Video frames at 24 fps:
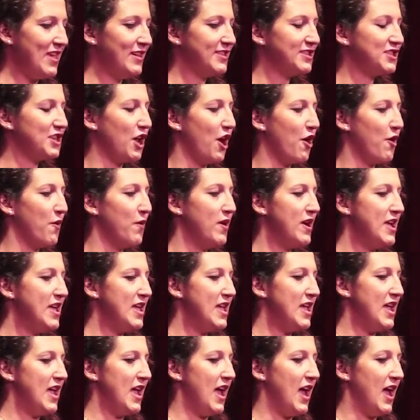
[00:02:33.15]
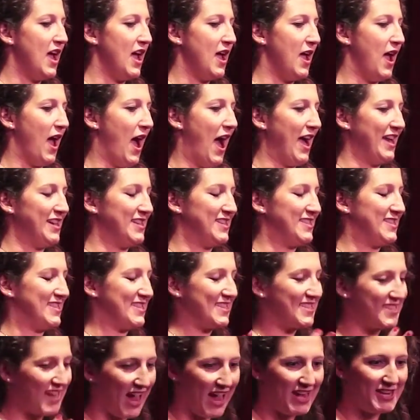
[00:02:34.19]
So I
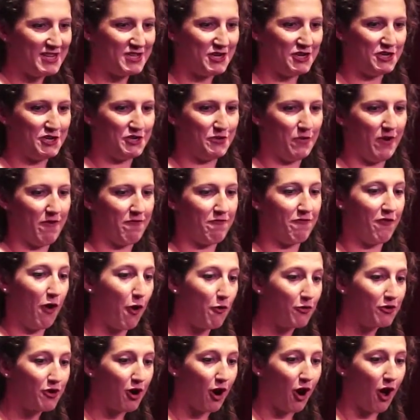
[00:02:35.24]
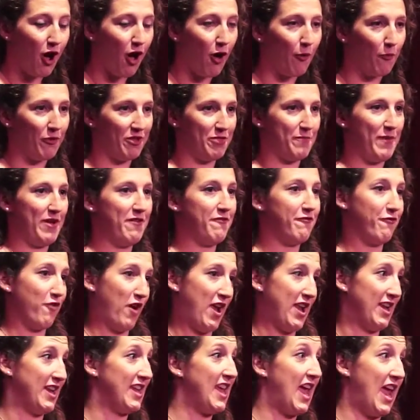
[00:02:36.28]
decided to do a phone call with my
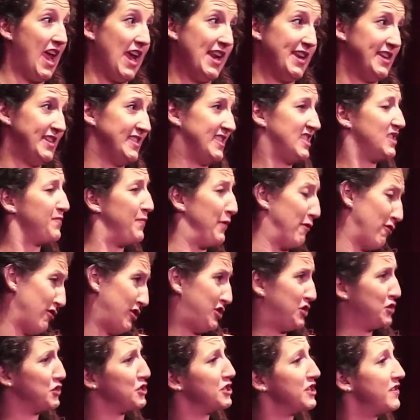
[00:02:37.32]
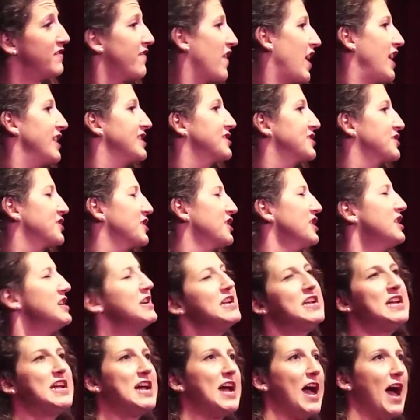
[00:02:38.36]
friend Katie's spiritual advisor.
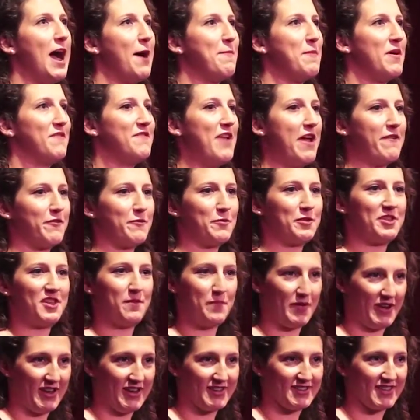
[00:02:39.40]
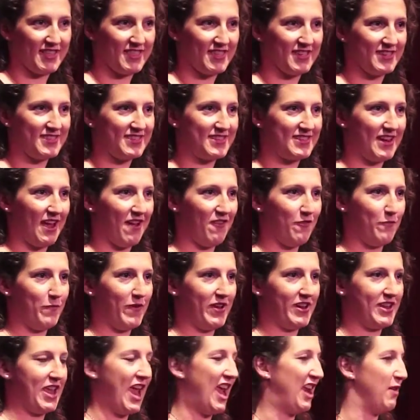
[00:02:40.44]
I've never really been into this stuff,
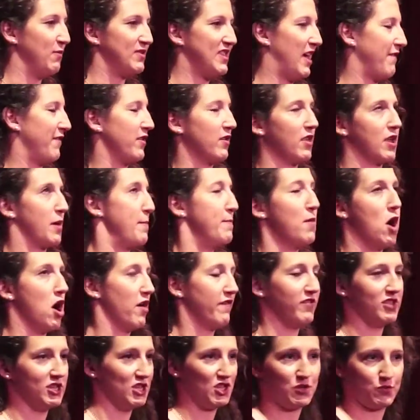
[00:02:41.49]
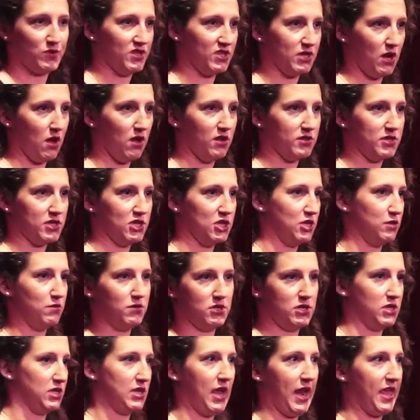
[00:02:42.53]
but Katie was having like marvelous results, and she
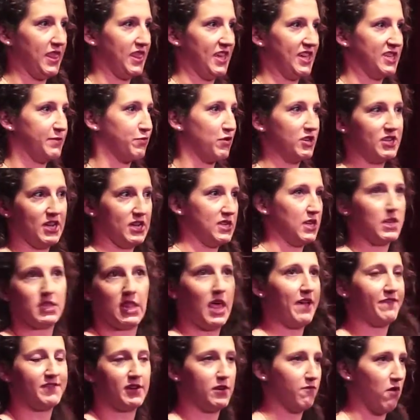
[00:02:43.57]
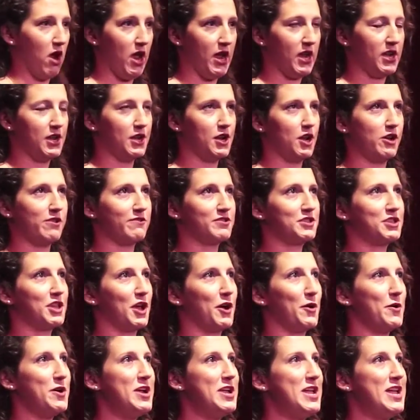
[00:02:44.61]
was just getting things predicted left and right, you know.
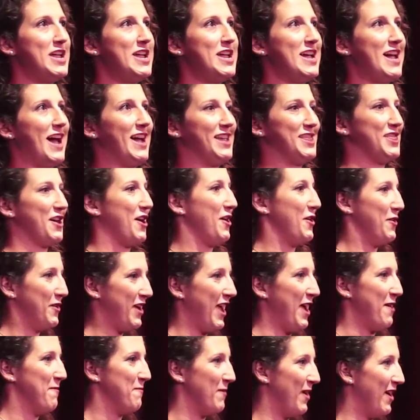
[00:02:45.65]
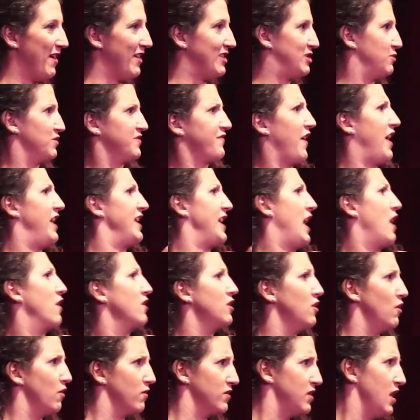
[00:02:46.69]
So I thought, okay, well, and she was finding out,
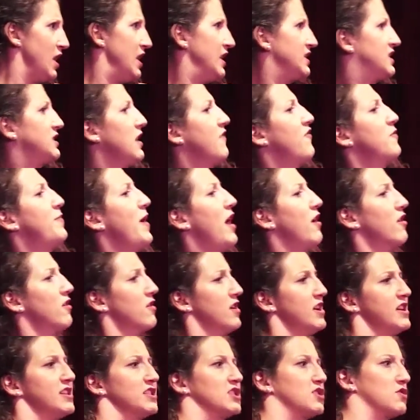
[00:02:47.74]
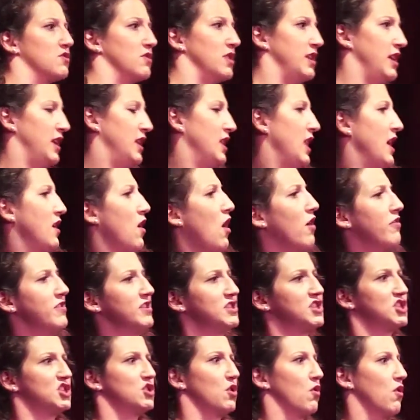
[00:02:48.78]
you know, stuff about her history and like all
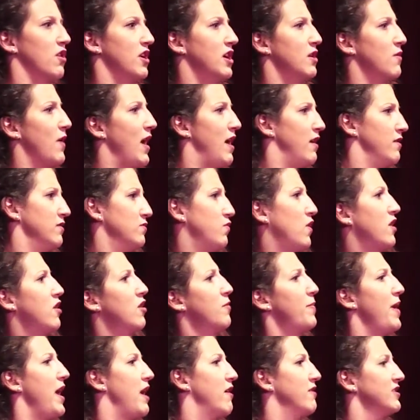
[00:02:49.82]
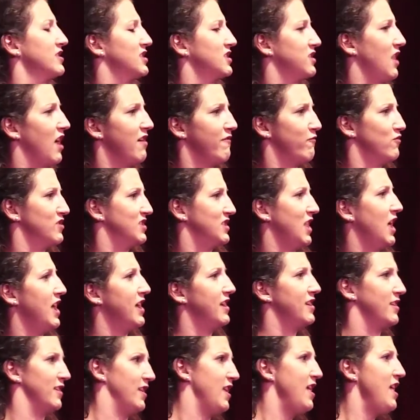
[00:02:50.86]
this story around what her parents' life was
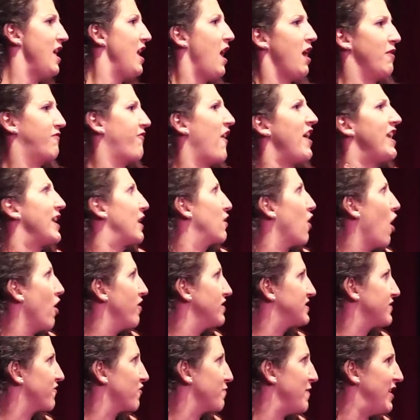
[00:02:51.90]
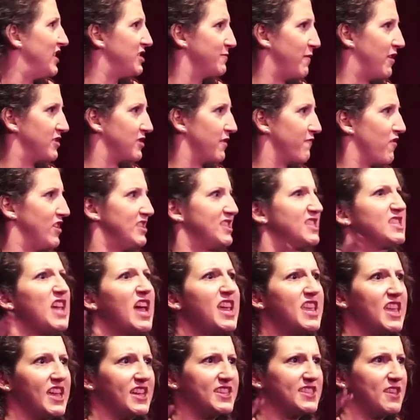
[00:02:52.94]
like, and finding out all this information about stuff, right?
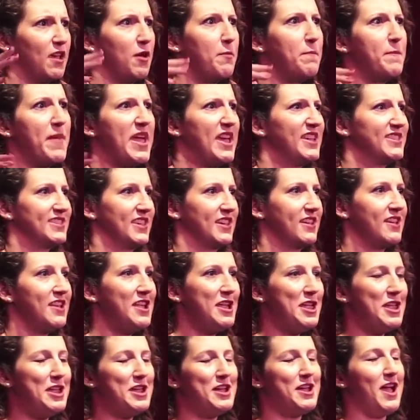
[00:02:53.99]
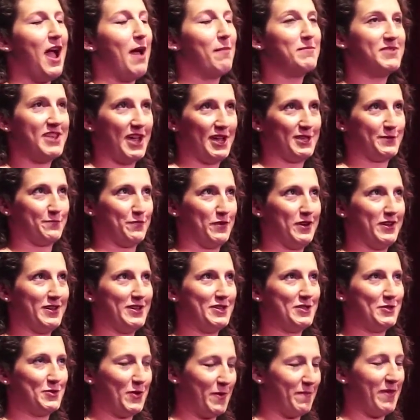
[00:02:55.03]
Psychics, amazing. I'm desperate,
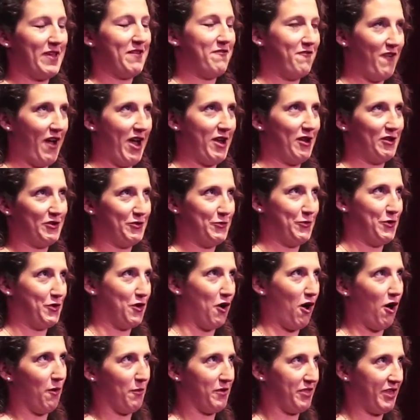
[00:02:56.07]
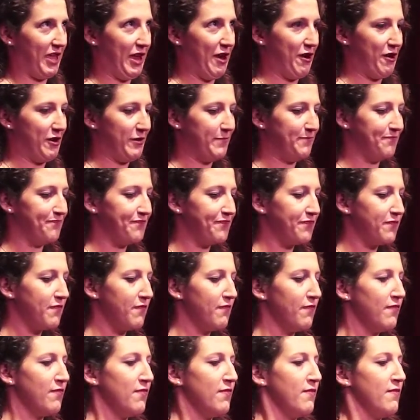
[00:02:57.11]
so I'm like, fine, I'll do a call with Karen.
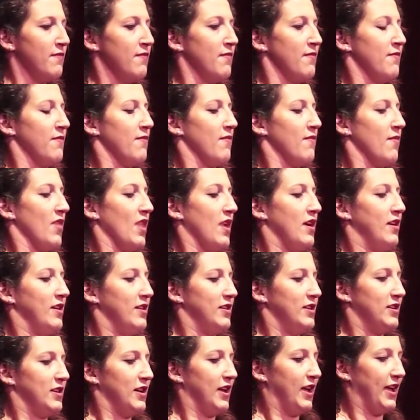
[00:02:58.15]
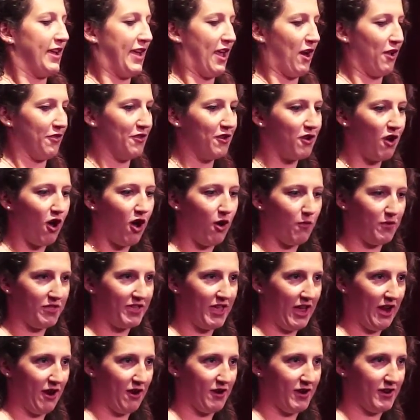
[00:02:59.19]
I get on the call with
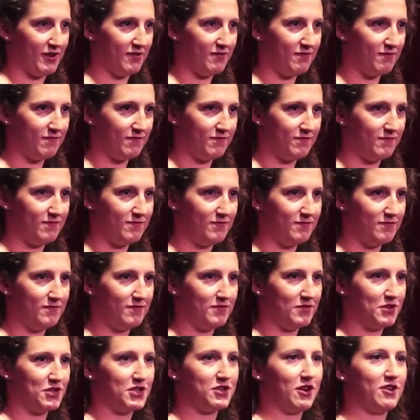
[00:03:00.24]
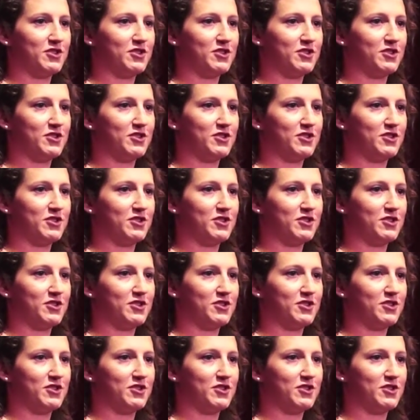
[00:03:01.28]
Karen. She